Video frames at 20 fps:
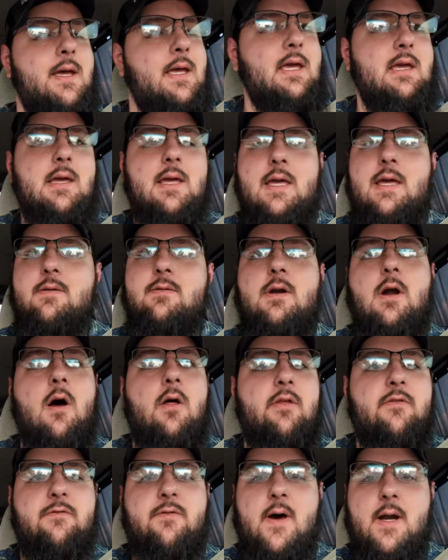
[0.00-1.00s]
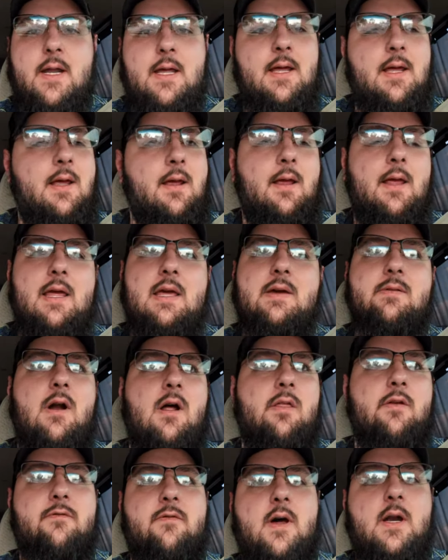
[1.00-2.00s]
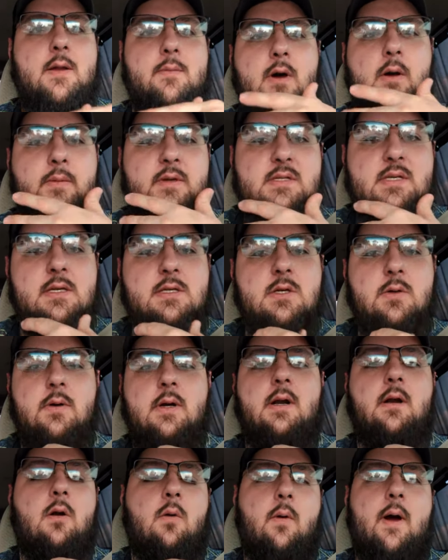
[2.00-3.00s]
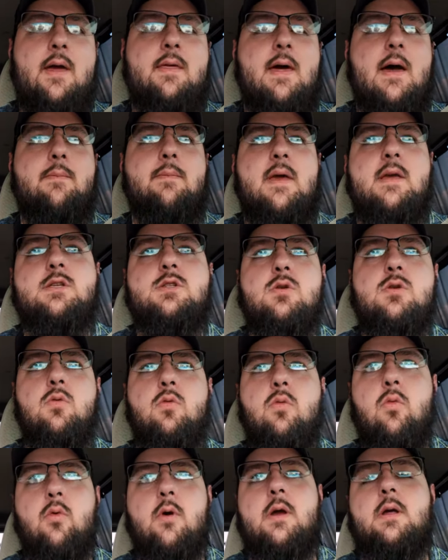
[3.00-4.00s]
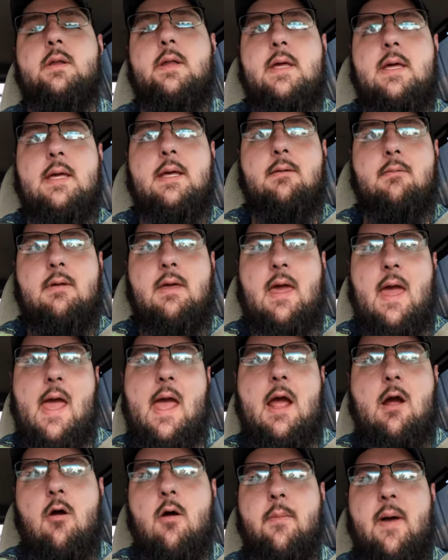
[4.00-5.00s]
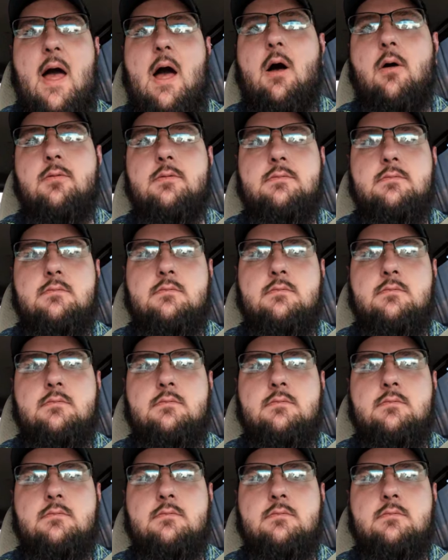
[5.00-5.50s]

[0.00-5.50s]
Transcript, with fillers: E even all the funny, even all the funny moments, they do it in a way that makes you really care about